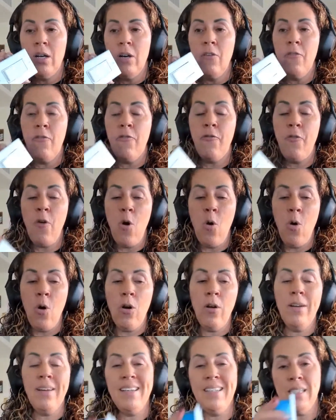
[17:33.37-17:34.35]

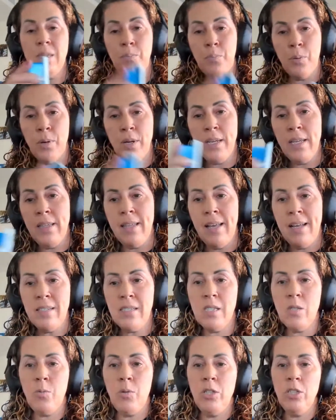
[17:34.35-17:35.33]
4 is bringing
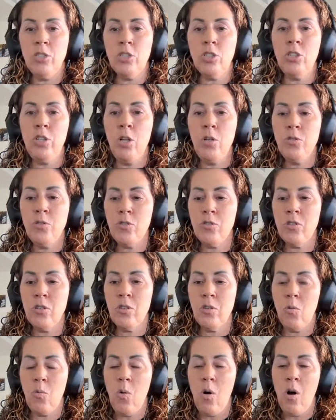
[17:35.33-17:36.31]
that switch closer to
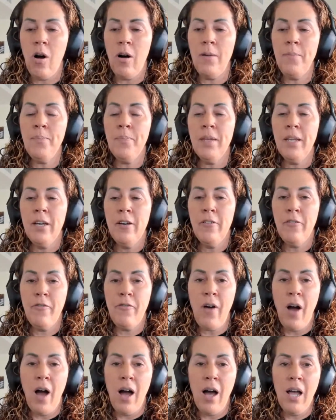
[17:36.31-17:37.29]
the wall.
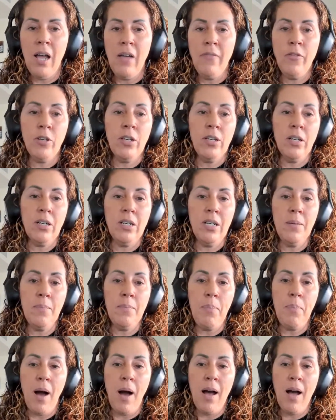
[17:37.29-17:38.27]
5, you're going to
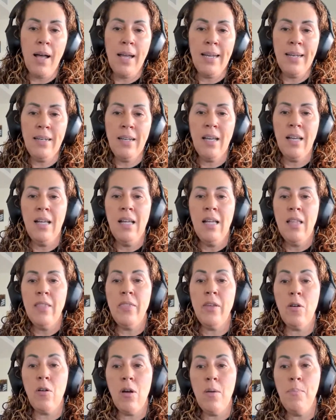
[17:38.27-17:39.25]
combine
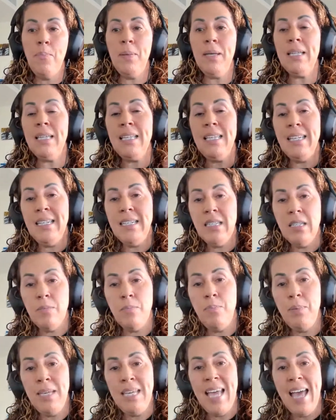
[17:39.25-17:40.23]
their ability to
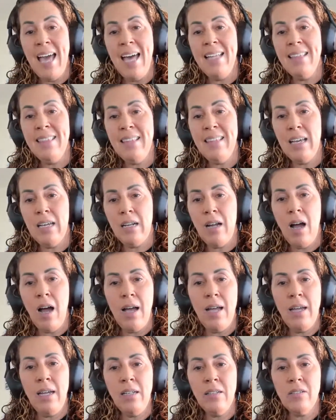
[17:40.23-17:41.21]
be at that
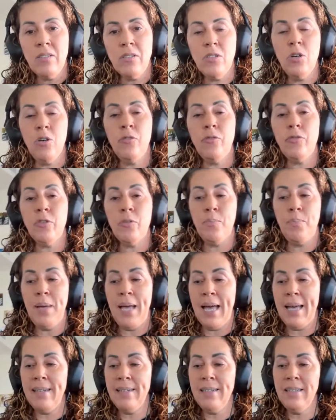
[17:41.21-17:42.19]
height. So for
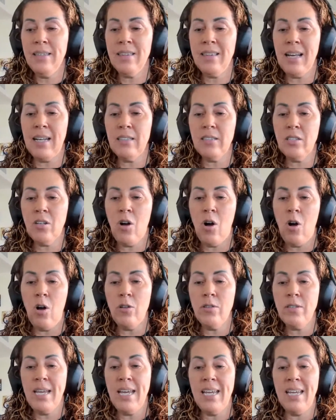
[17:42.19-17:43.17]
Bandit, that's
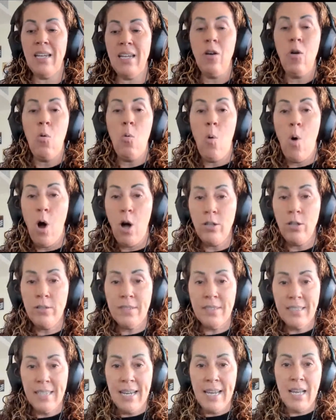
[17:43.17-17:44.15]
called a wall
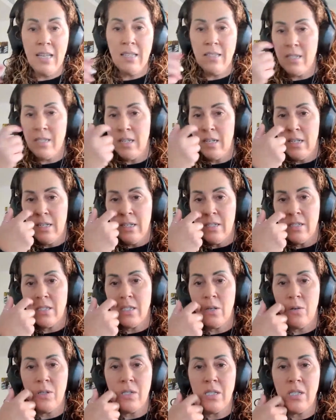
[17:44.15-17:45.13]
stand.
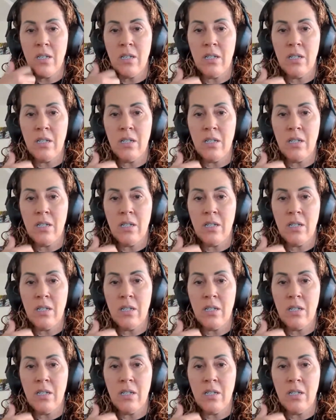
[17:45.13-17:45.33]
So it's